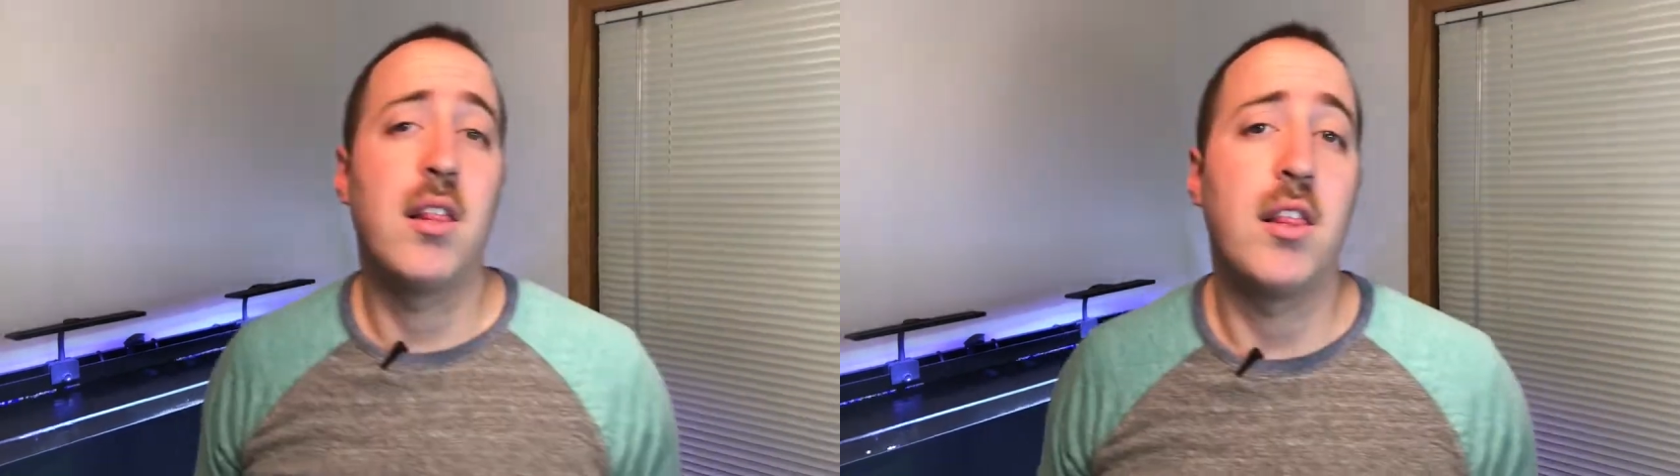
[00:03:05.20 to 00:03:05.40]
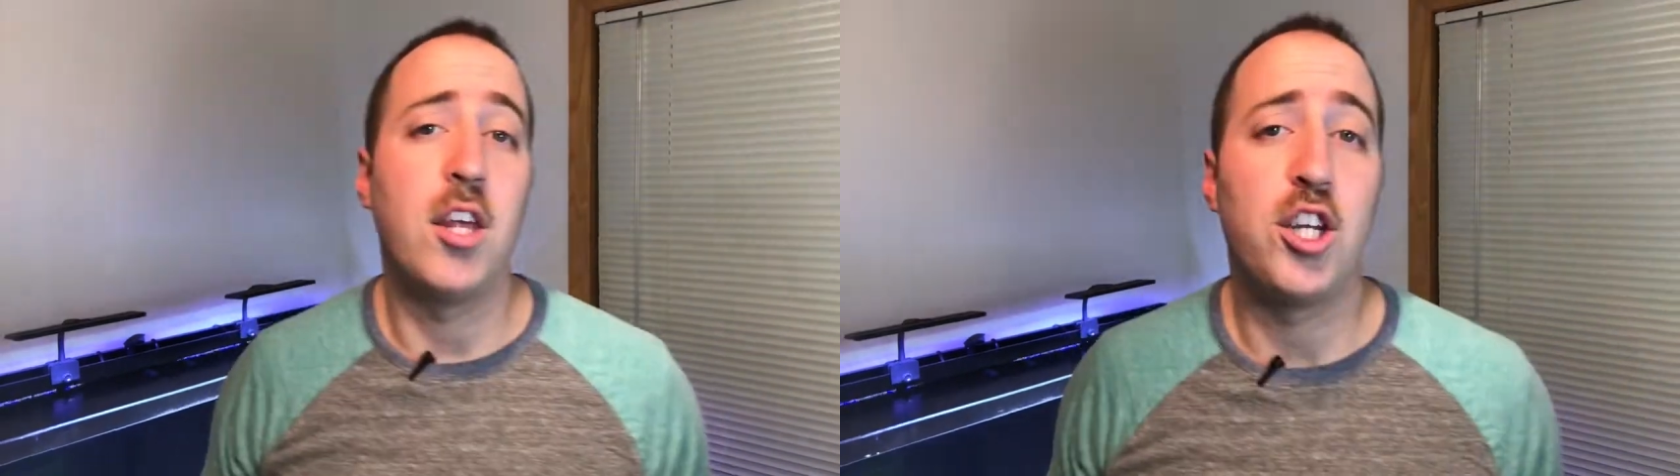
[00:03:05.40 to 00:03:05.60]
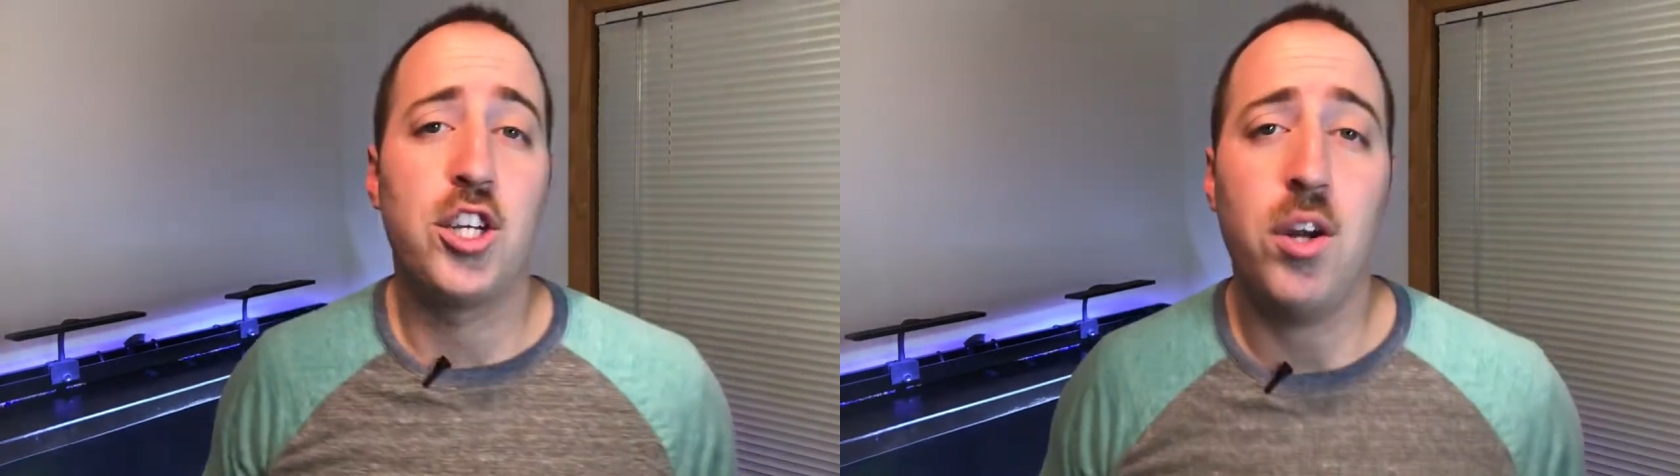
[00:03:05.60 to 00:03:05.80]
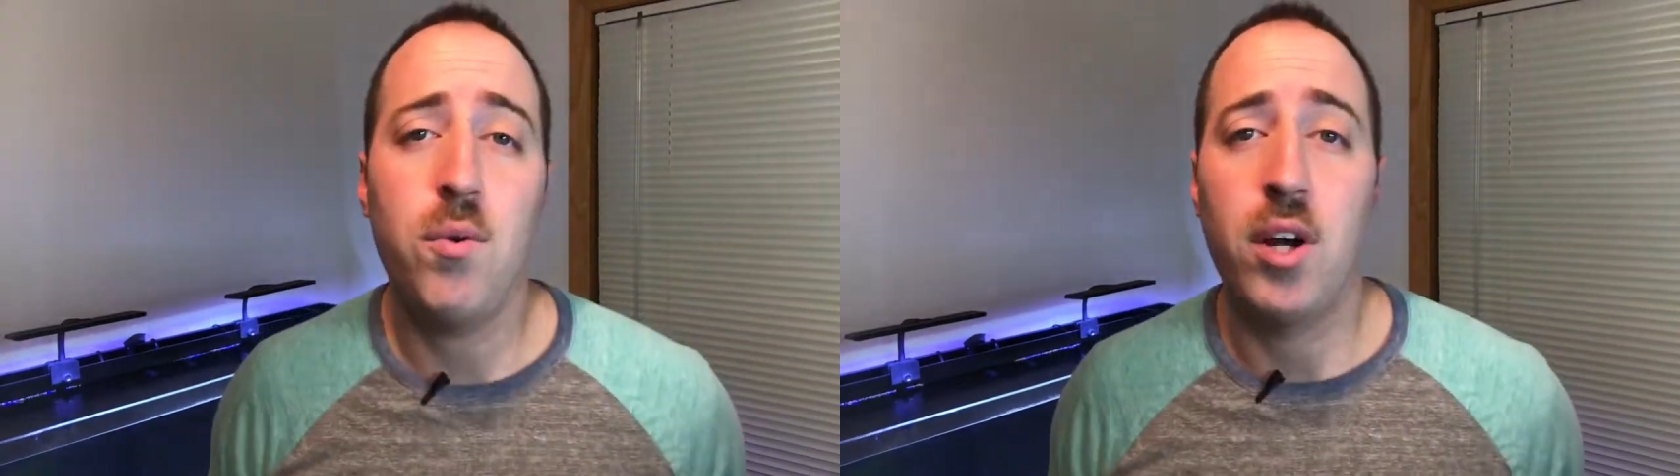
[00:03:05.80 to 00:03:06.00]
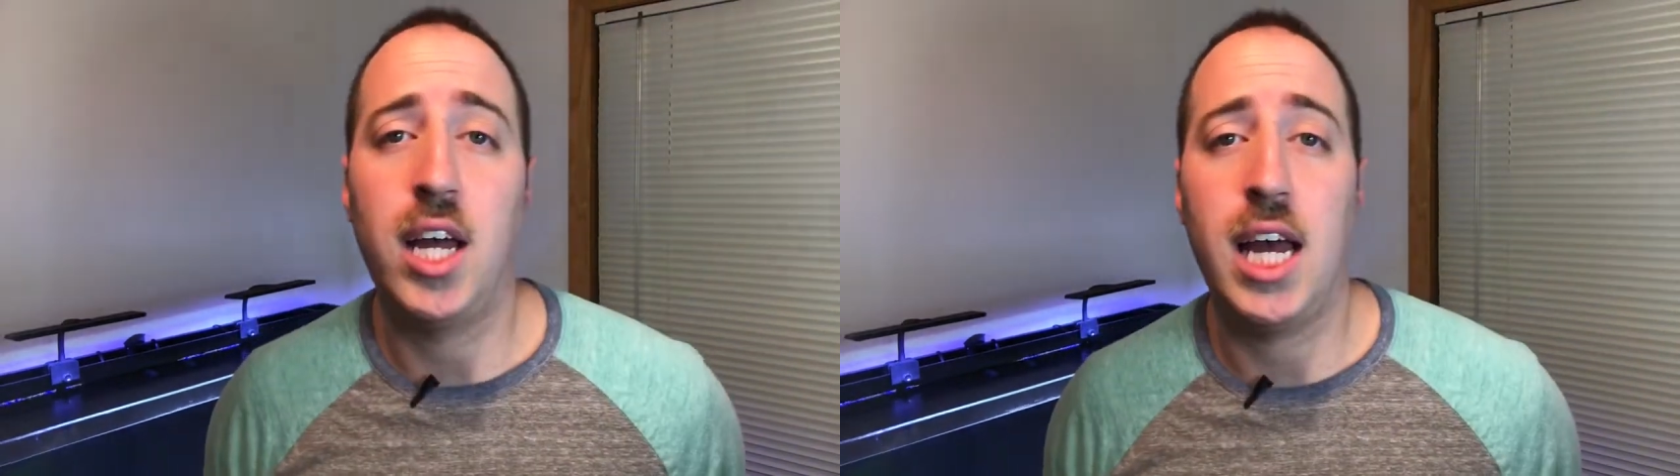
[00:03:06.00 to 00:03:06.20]
The
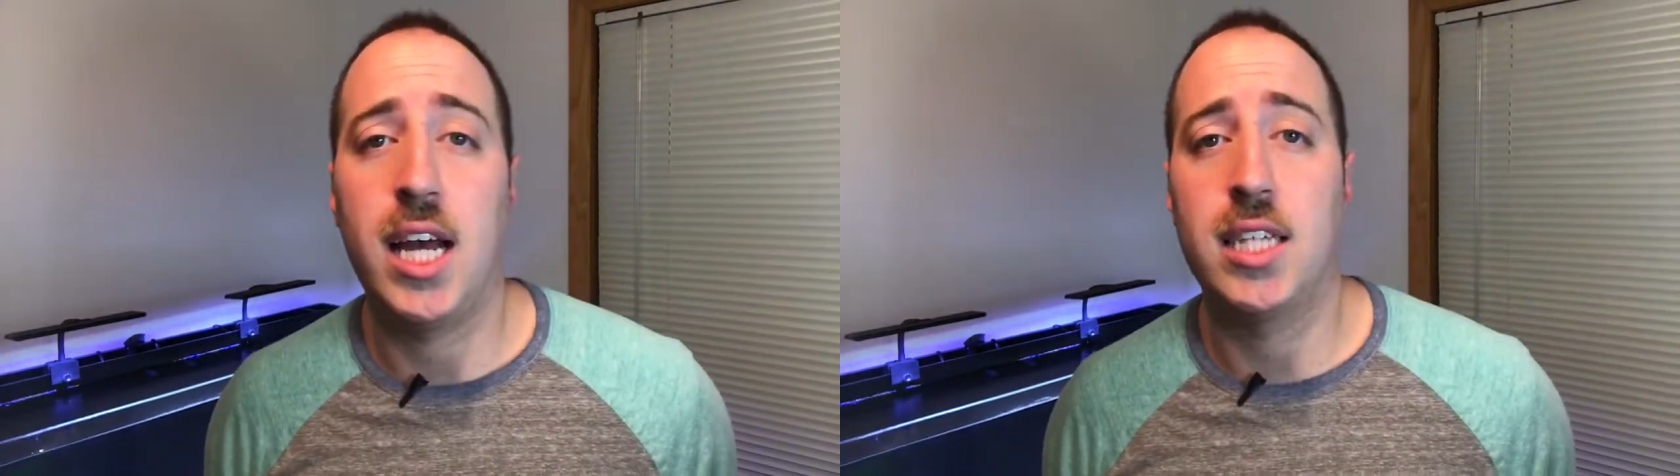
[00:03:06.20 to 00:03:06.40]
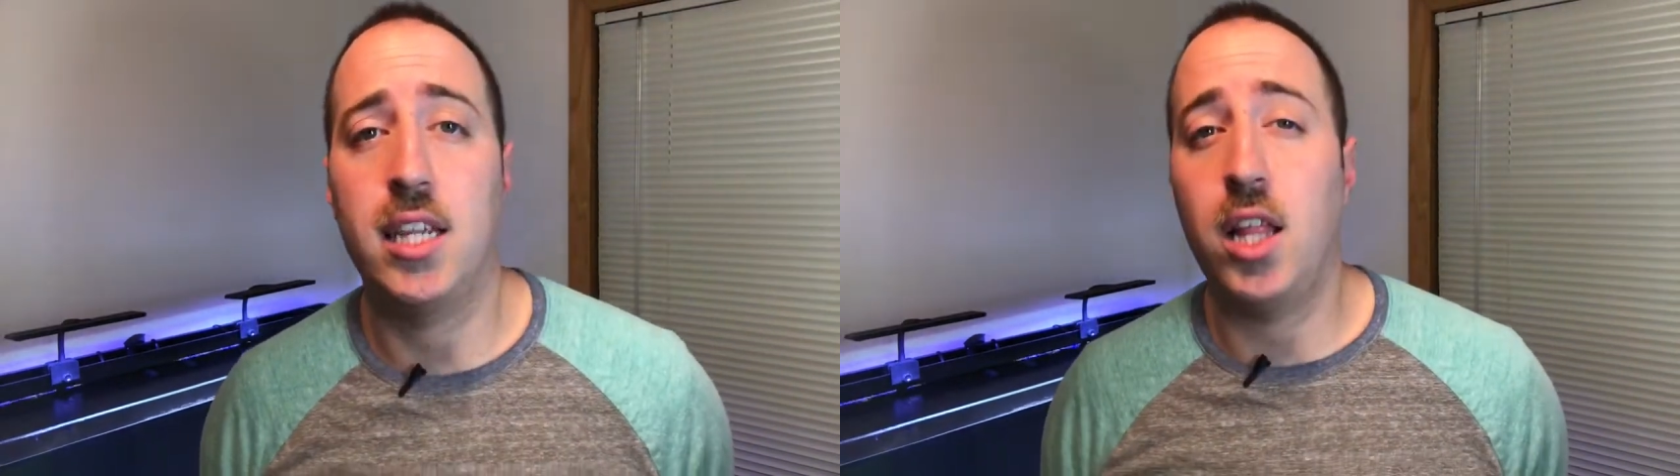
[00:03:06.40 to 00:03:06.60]
showa has